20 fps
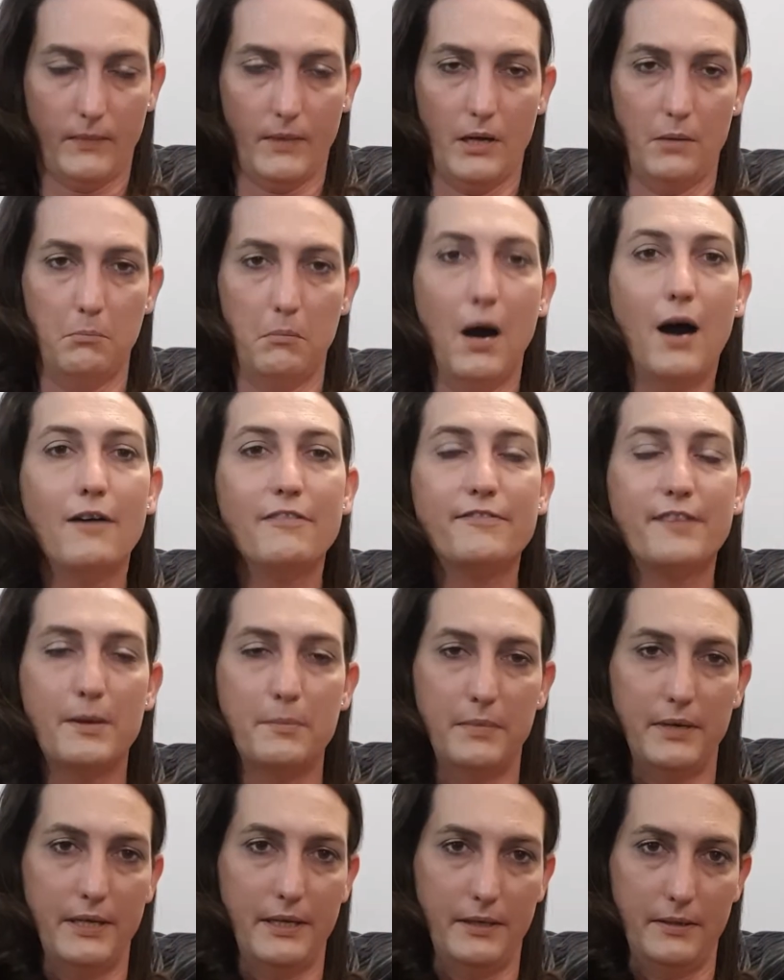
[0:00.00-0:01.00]
My
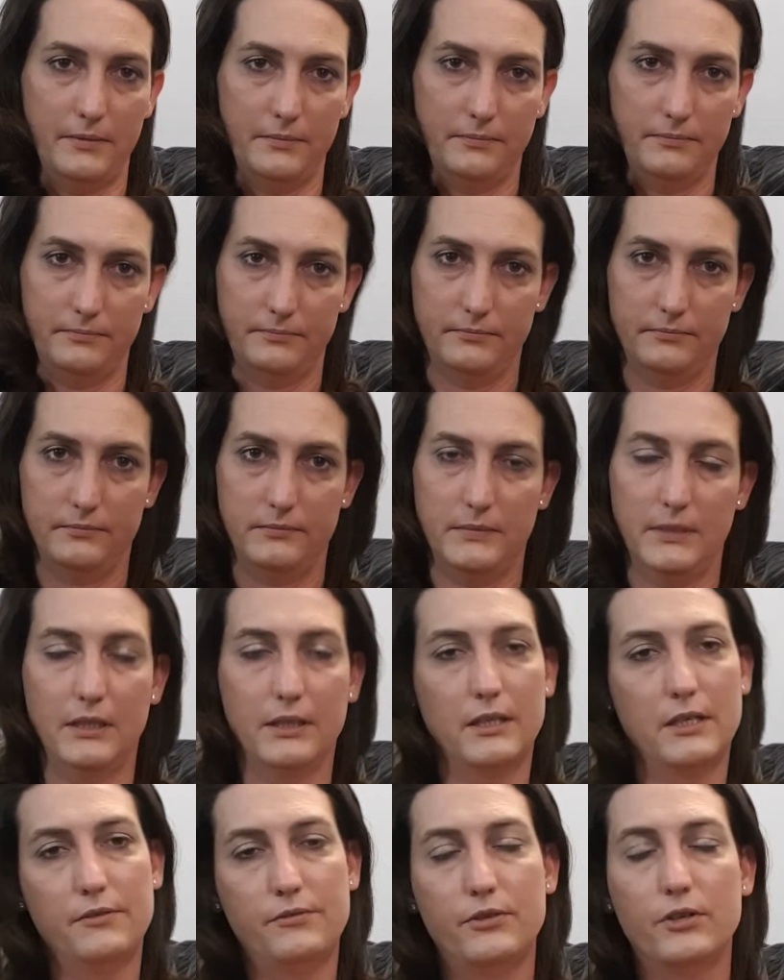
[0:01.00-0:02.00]
family, I'll
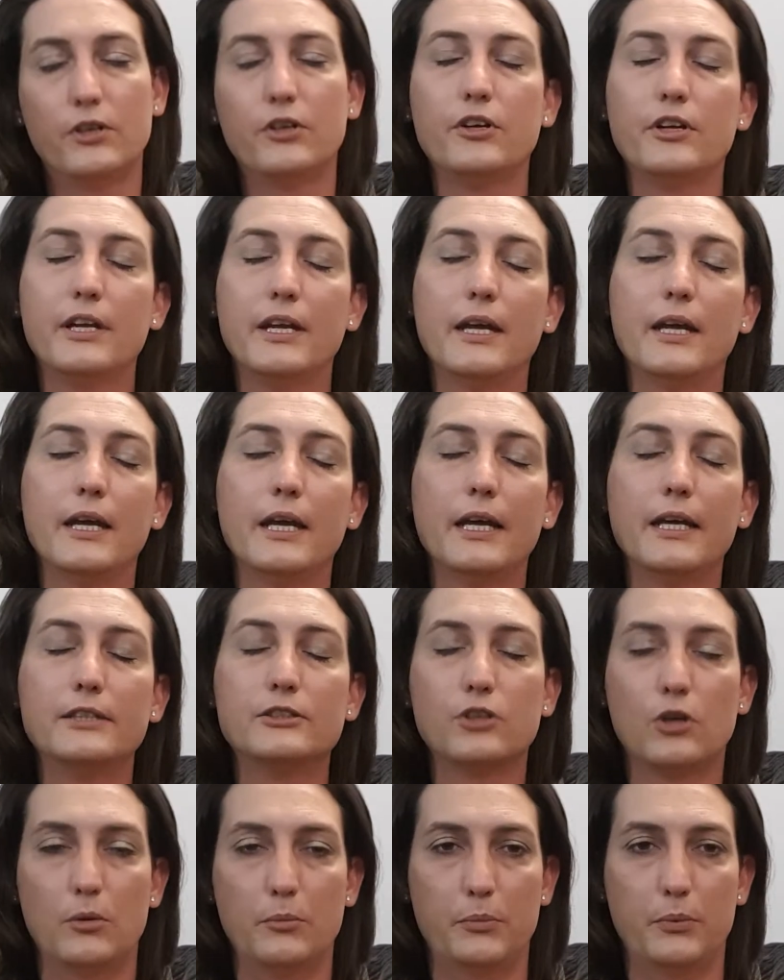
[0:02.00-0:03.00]
give you a good
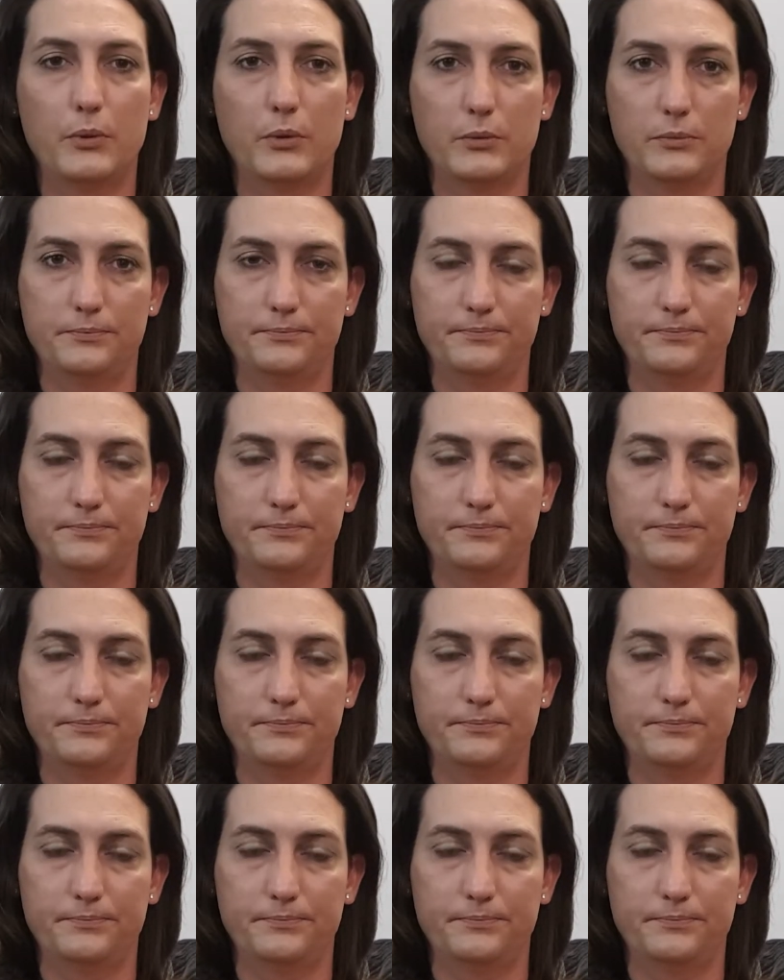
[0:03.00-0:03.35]
example.